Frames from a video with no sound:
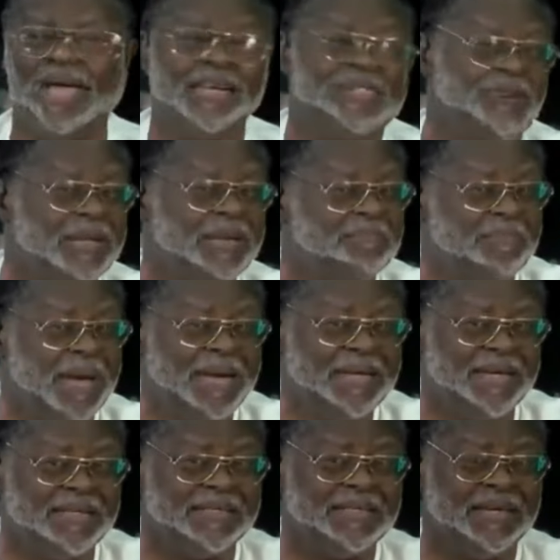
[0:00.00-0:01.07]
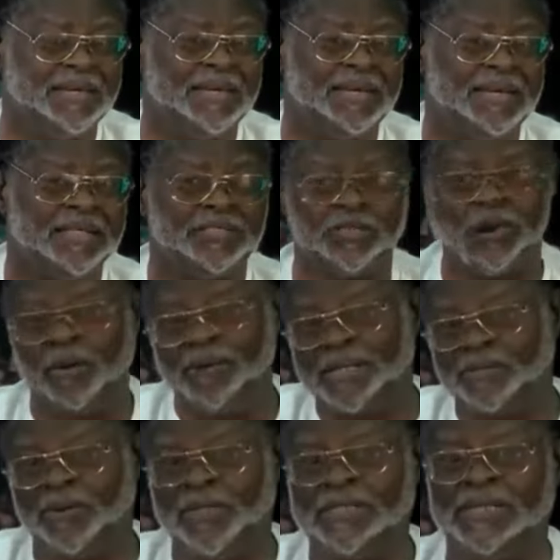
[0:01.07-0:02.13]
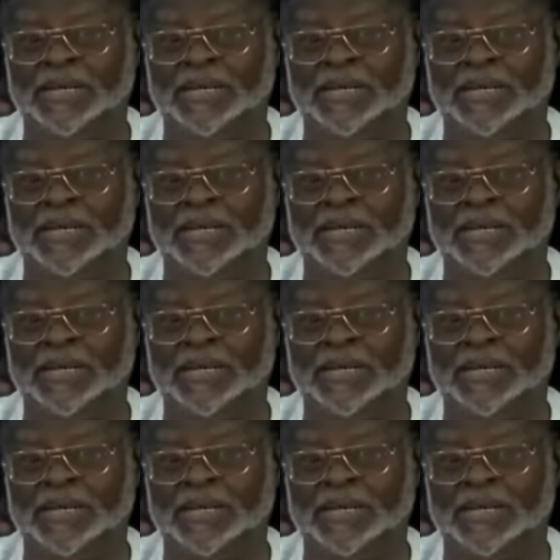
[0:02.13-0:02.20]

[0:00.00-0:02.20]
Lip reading: That is not a mandate. Sorry, Attorney